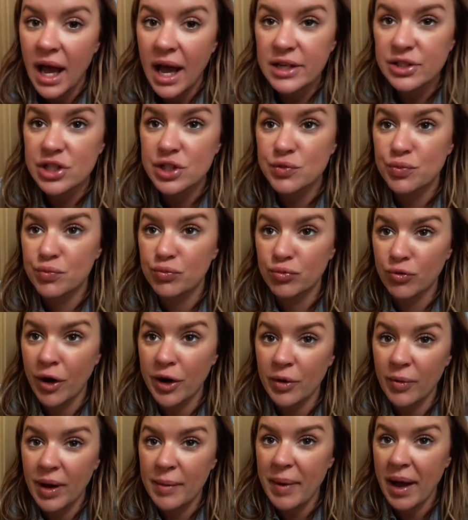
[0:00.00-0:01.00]
and just
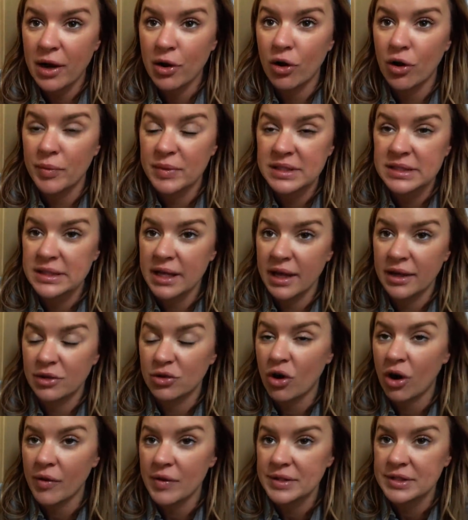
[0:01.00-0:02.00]
run away back home and, and
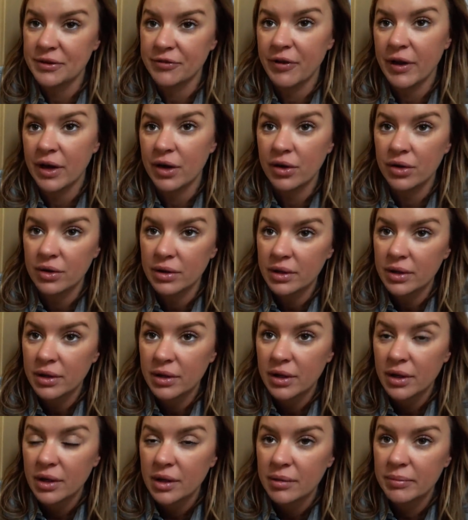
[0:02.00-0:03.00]
call this a fail.
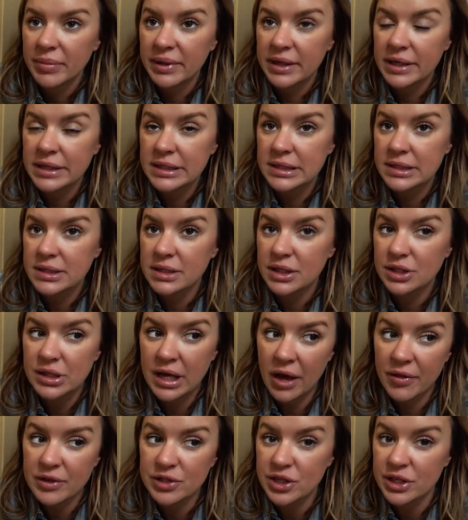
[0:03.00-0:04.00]
Yeah. Because
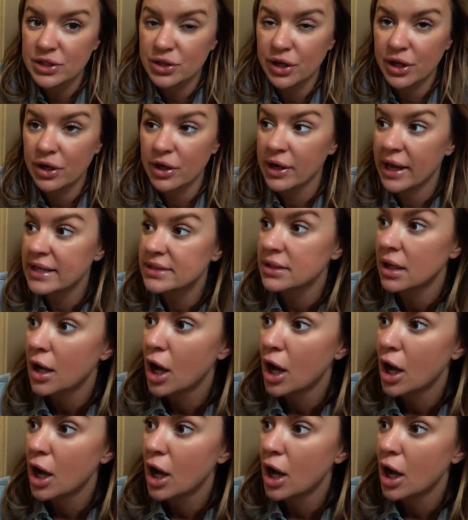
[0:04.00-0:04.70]
now that she has her hearing aids.